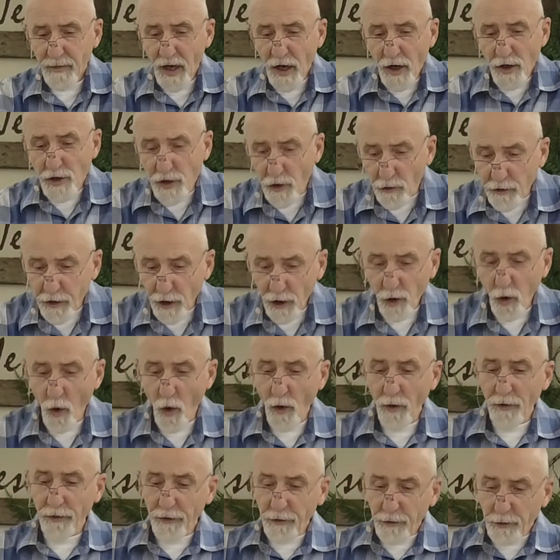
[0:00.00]
So the
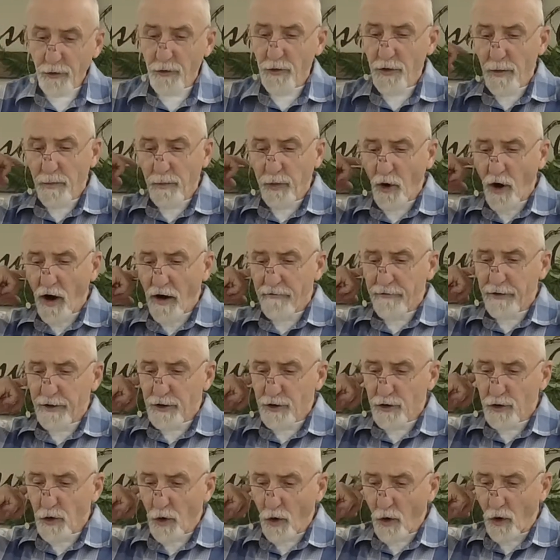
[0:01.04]
Lord, through the prophet
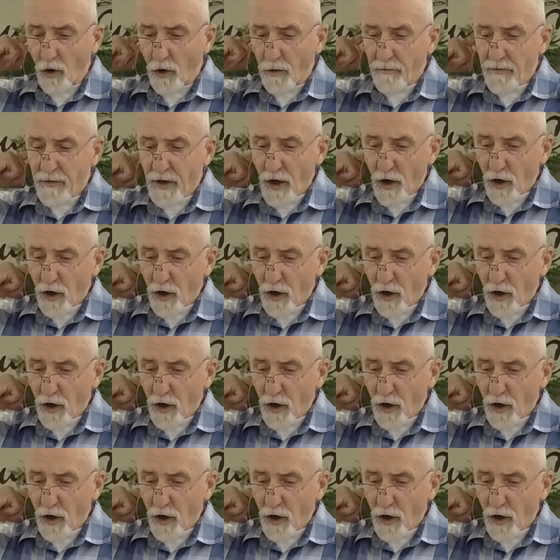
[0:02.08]
Joel,